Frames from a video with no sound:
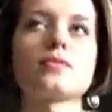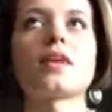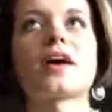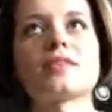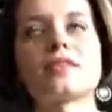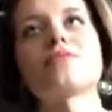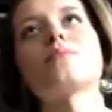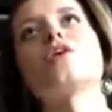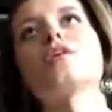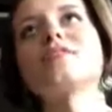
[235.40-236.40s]

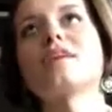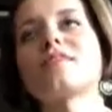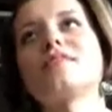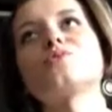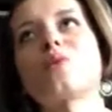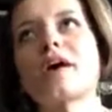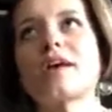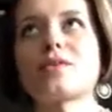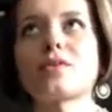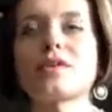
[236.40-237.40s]
at this
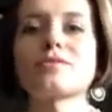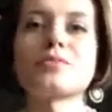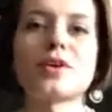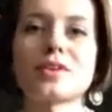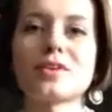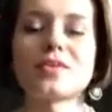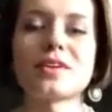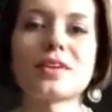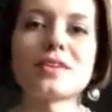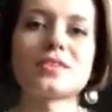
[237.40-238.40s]
weight, or if I'm not,
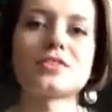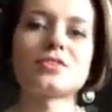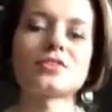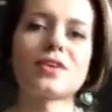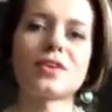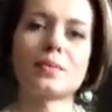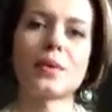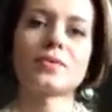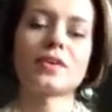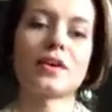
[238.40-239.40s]
and it's just not
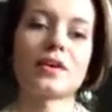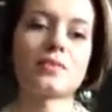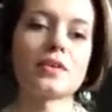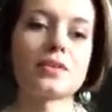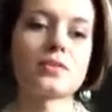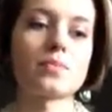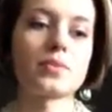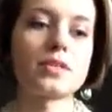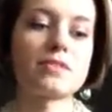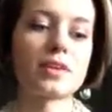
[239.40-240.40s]
about that. I really don't
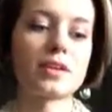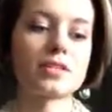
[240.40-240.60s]
believe that